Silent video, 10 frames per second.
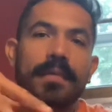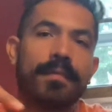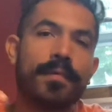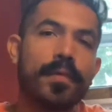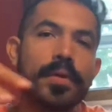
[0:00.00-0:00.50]

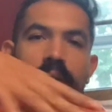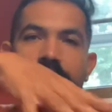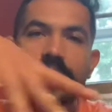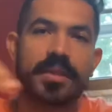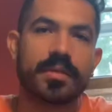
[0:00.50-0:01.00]
foot
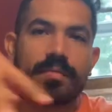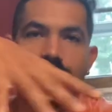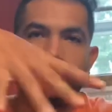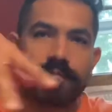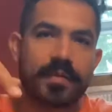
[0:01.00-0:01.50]
is
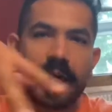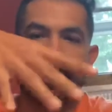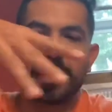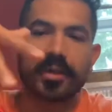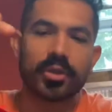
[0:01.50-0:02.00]
kind
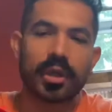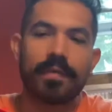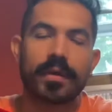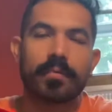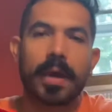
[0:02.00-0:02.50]
of like
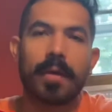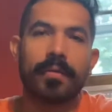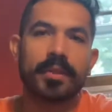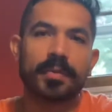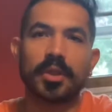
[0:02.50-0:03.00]
shuffling
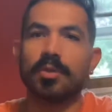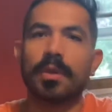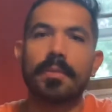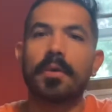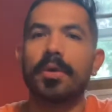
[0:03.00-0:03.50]
around, especially
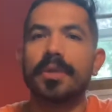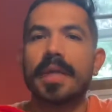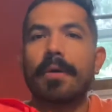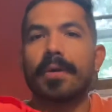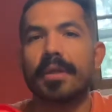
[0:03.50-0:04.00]
when I'm going
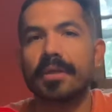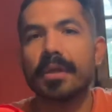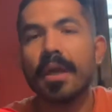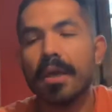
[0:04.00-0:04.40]
down heels.